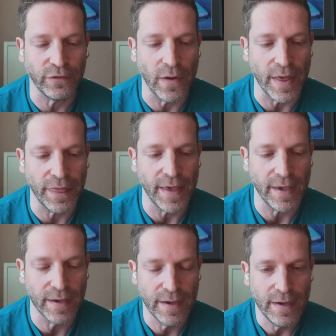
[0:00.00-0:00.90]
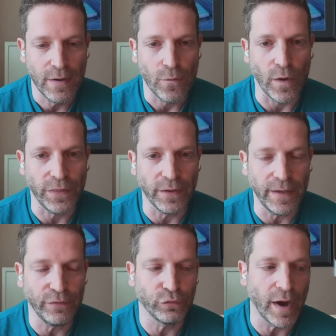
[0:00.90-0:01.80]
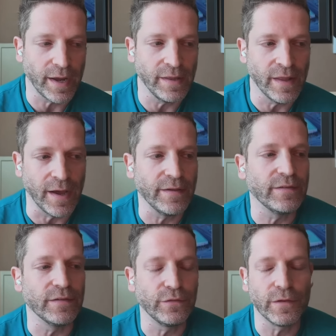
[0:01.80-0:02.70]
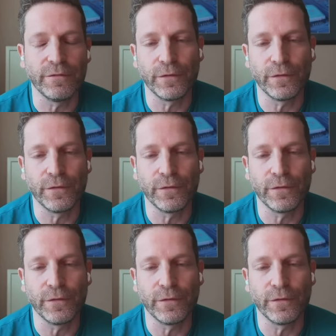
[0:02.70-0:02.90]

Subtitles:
So I think what the Leafs recognize is for the